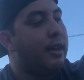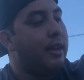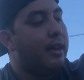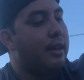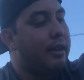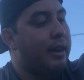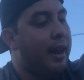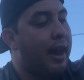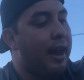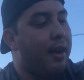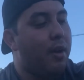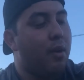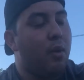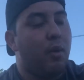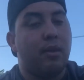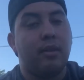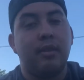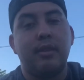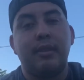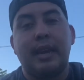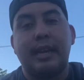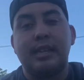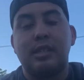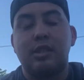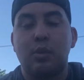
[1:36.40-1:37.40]
Now,
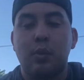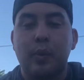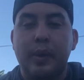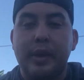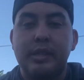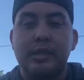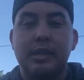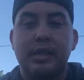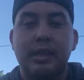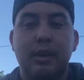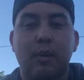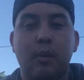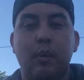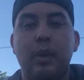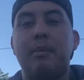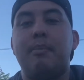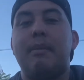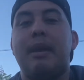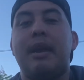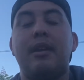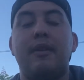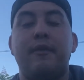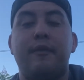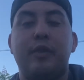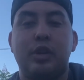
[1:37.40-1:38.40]
that's the reason we
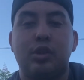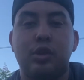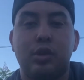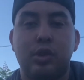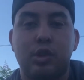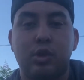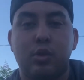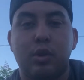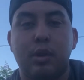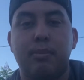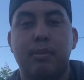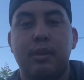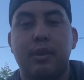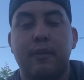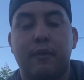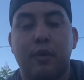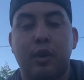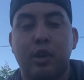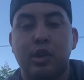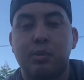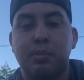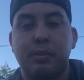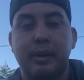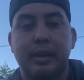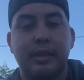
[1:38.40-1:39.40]
made a featureless grip in the
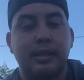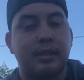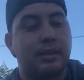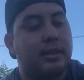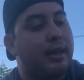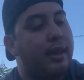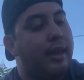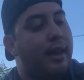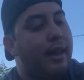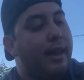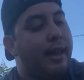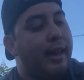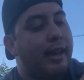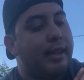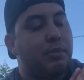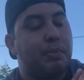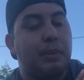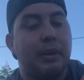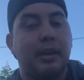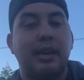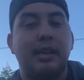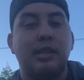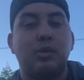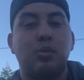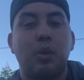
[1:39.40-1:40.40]
first place, is
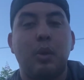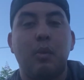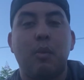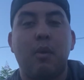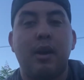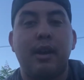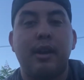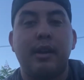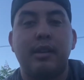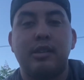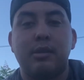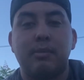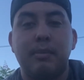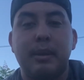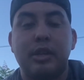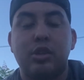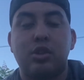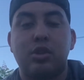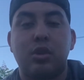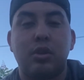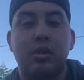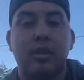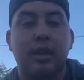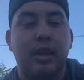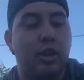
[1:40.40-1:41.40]
because we wanted to make
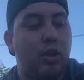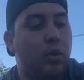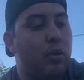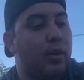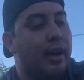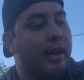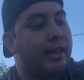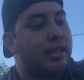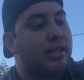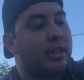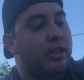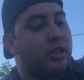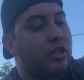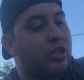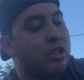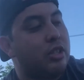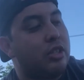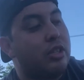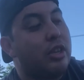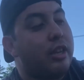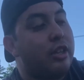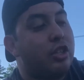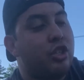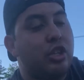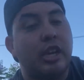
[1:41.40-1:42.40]
sure that you guys can
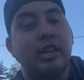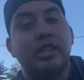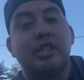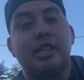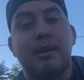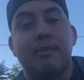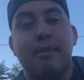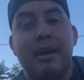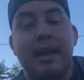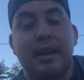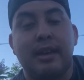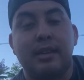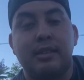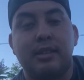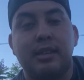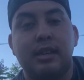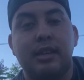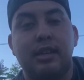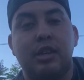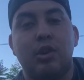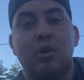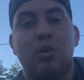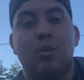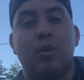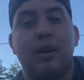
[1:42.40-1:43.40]
just change that
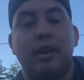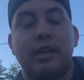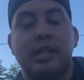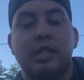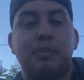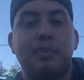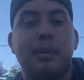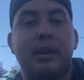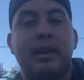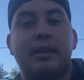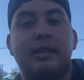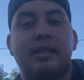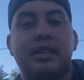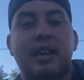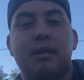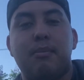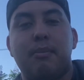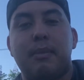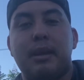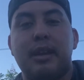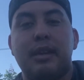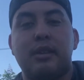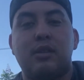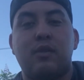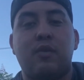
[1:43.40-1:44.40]
magazine. You don't want to spend 10
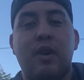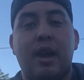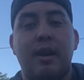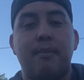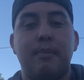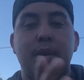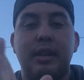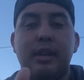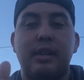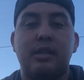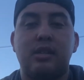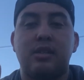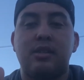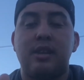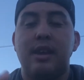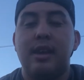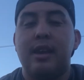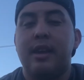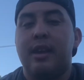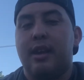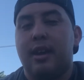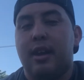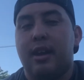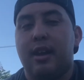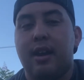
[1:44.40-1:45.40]
minutes, 5 minutes,
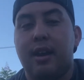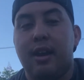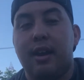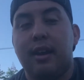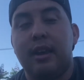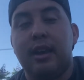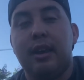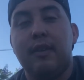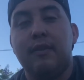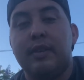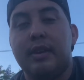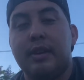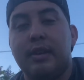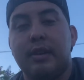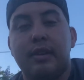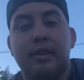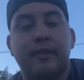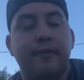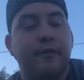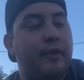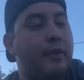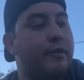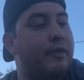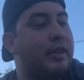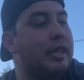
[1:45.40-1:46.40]
even
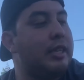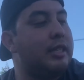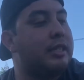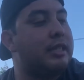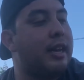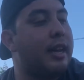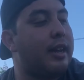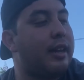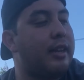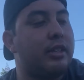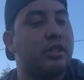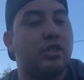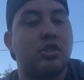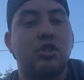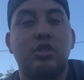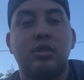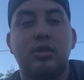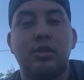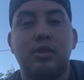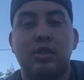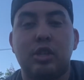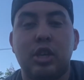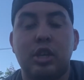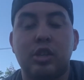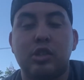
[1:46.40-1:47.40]
15 seconds
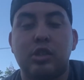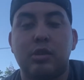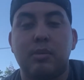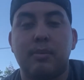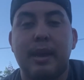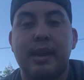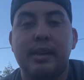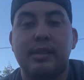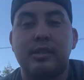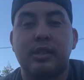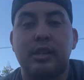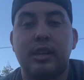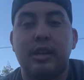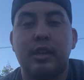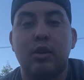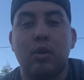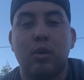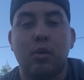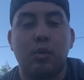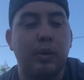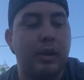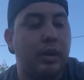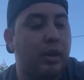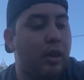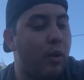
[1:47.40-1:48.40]
changing a magazine
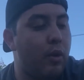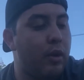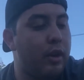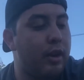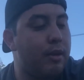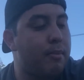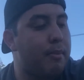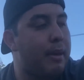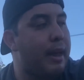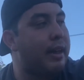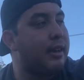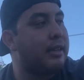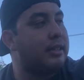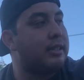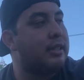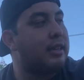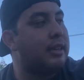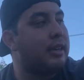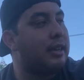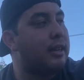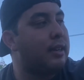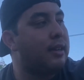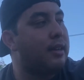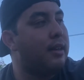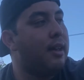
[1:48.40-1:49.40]
or reloading a
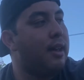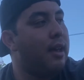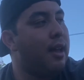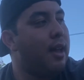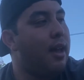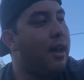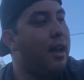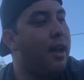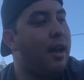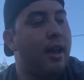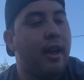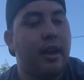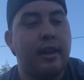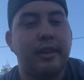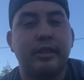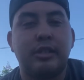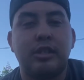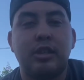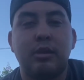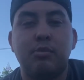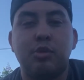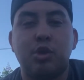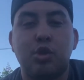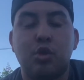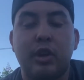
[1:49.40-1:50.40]
magazine in
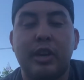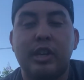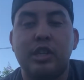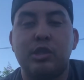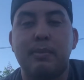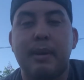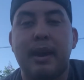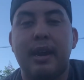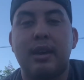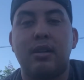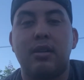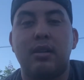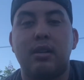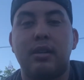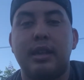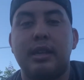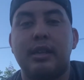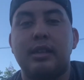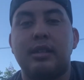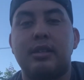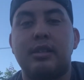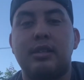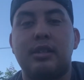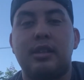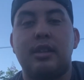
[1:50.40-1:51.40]
some strange manner
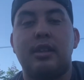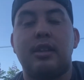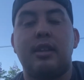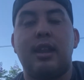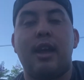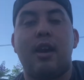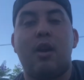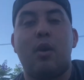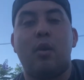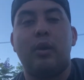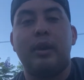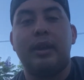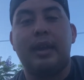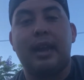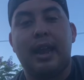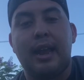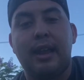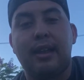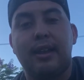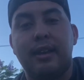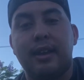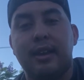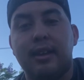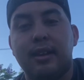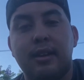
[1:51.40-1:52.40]
that's not only
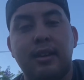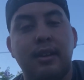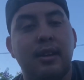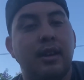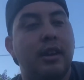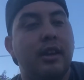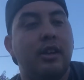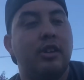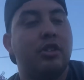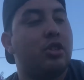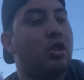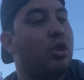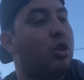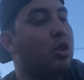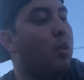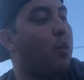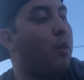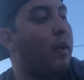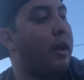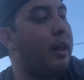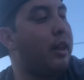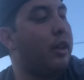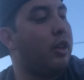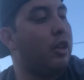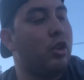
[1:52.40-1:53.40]
alien to the
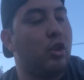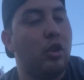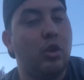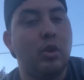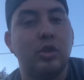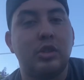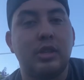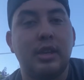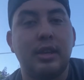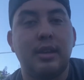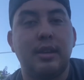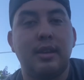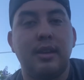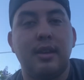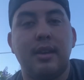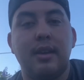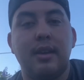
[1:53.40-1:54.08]
way you use it.